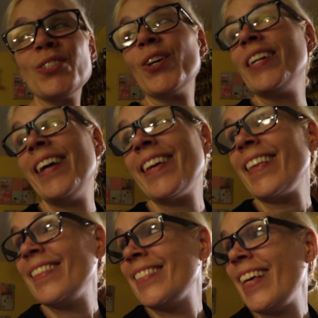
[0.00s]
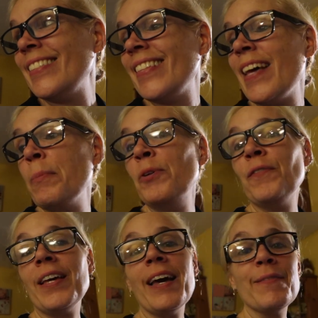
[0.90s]
Sean had to get the taste of that
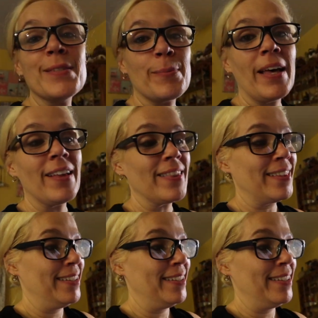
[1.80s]
movie out of his mouth.